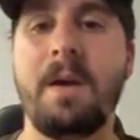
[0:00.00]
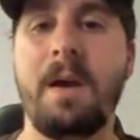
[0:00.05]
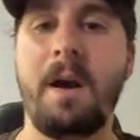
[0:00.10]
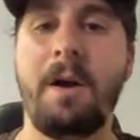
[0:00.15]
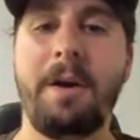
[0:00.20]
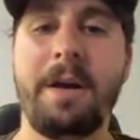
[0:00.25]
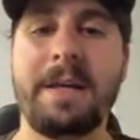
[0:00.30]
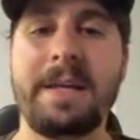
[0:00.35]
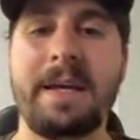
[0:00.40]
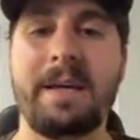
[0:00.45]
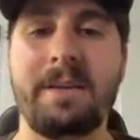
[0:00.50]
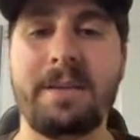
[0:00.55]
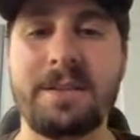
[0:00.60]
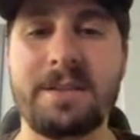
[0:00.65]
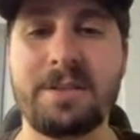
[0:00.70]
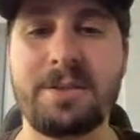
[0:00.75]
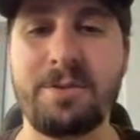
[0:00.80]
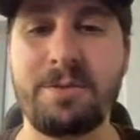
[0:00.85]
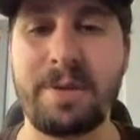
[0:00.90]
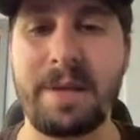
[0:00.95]
All right, yeah,
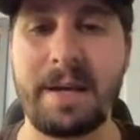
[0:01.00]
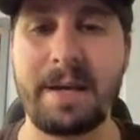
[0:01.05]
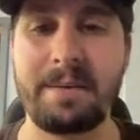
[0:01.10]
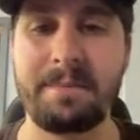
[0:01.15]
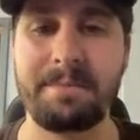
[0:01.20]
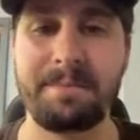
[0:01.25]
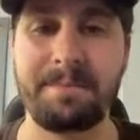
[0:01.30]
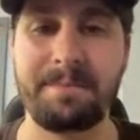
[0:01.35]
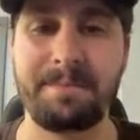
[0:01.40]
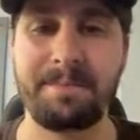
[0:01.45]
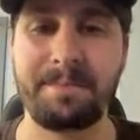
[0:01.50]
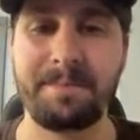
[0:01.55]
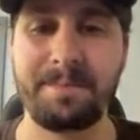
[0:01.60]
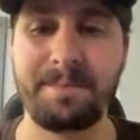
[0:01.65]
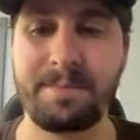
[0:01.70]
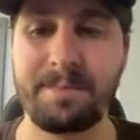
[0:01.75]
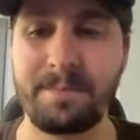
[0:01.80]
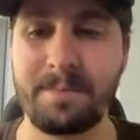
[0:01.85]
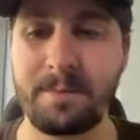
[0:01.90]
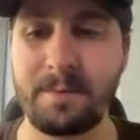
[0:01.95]
let's do that.
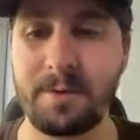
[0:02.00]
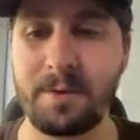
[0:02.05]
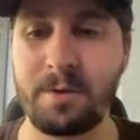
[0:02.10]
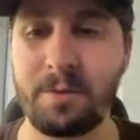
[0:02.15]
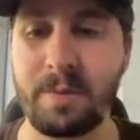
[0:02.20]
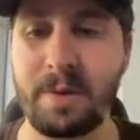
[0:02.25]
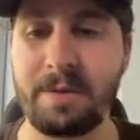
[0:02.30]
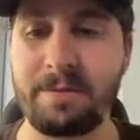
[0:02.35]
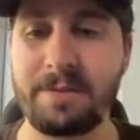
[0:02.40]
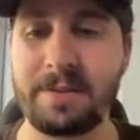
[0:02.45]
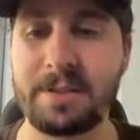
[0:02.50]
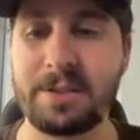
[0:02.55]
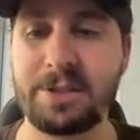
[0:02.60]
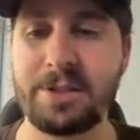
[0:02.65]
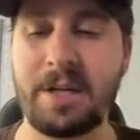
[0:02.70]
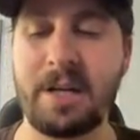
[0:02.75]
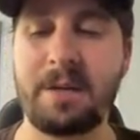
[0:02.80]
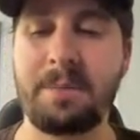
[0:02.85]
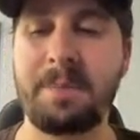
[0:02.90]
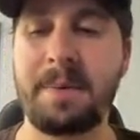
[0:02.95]
We have this
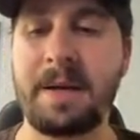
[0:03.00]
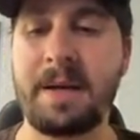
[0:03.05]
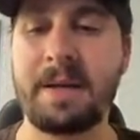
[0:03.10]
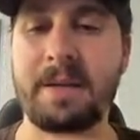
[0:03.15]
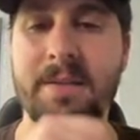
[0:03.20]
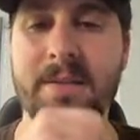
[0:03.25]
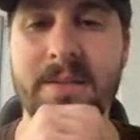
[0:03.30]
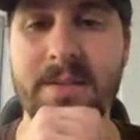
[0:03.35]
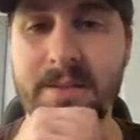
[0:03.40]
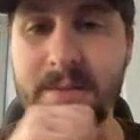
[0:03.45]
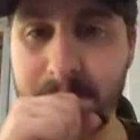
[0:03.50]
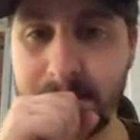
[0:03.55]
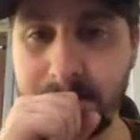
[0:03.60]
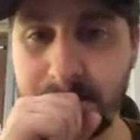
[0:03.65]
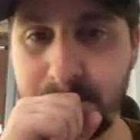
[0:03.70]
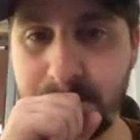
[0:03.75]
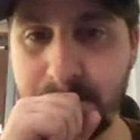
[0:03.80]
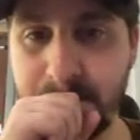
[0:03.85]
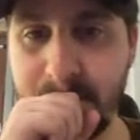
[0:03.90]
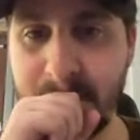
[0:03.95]
checkbox,
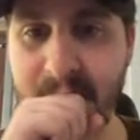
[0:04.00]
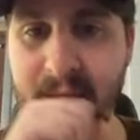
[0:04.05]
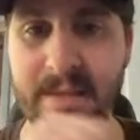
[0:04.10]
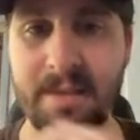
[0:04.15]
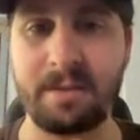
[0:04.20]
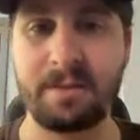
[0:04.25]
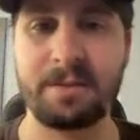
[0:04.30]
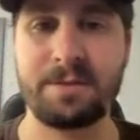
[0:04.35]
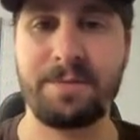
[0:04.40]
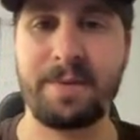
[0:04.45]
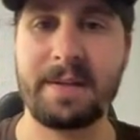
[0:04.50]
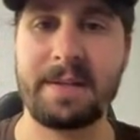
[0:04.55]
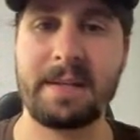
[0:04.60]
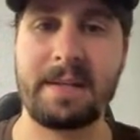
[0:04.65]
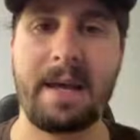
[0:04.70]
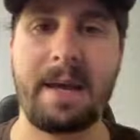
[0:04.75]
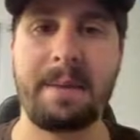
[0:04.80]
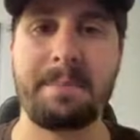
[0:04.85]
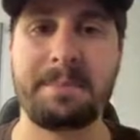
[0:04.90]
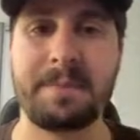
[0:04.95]
and then let's find
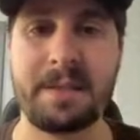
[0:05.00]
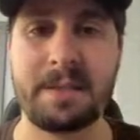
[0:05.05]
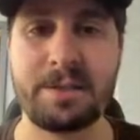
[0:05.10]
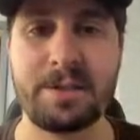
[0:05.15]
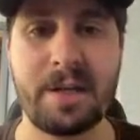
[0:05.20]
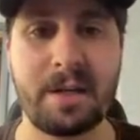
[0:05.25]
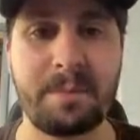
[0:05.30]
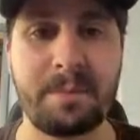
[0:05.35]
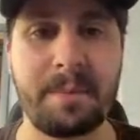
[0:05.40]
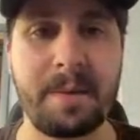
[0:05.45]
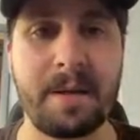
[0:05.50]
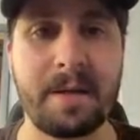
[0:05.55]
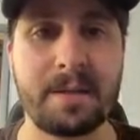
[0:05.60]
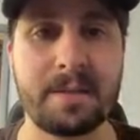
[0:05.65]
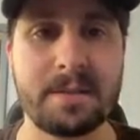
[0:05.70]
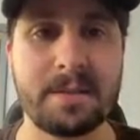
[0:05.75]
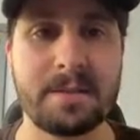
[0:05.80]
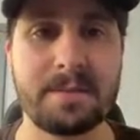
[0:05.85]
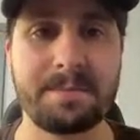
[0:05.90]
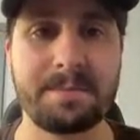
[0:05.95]
an empty
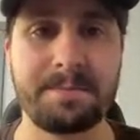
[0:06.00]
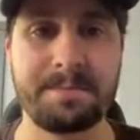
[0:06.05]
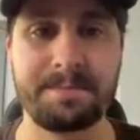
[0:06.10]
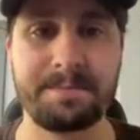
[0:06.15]
checkbox.